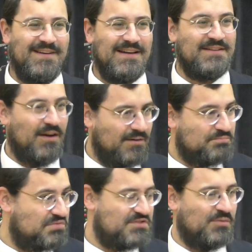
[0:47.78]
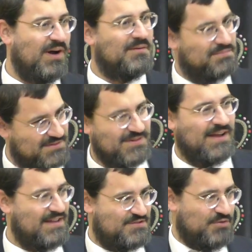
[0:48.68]
I said, oh, psh, well,
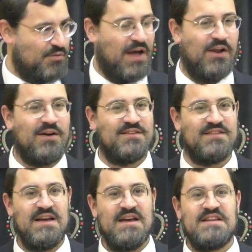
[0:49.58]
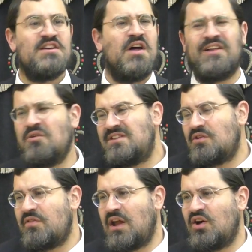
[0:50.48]
I guess you know the halachas. He said, no, I don't need to
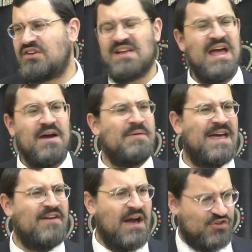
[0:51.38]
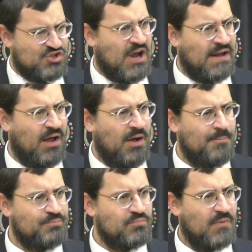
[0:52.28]
know the halachas. Whenever I have a Shaila,
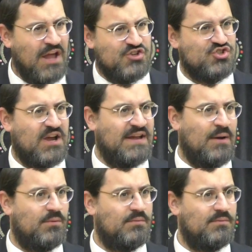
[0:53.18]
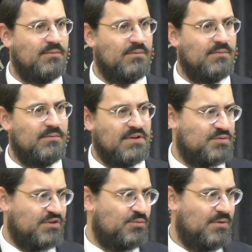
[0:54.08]
I just chuck it out. That's
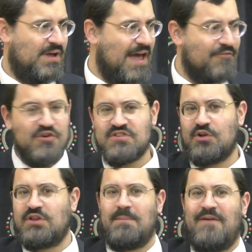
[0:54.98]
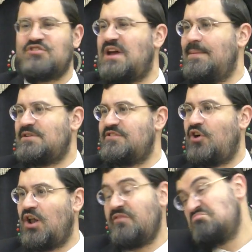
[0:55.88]
what I do. Every single time I have a Shaila Basar
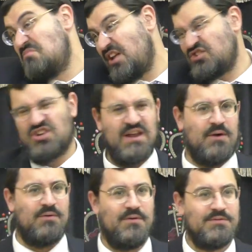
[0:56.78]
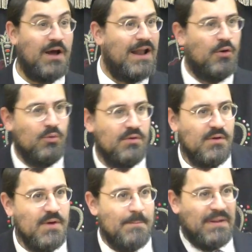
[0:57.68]
B'Chalav, I just check it out. So, hello?
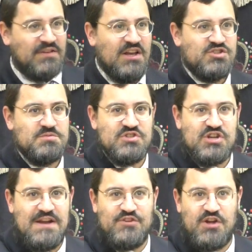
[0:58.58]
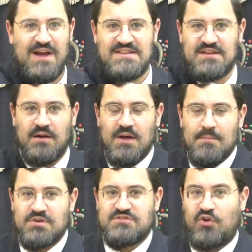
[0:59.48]
Baltashim is a Shaila B'Daraisa.
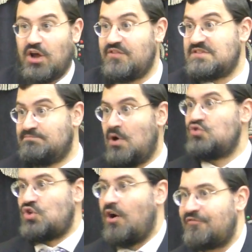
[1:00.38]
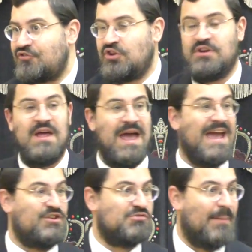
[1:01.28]
Basar B'Chalav is most often
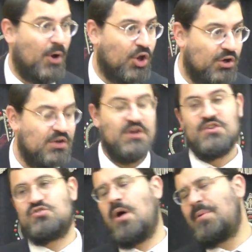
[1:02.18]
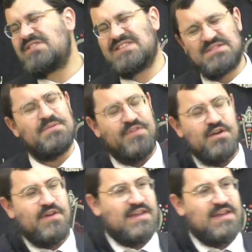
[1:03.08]
a Durabonon. So a person has to be very, very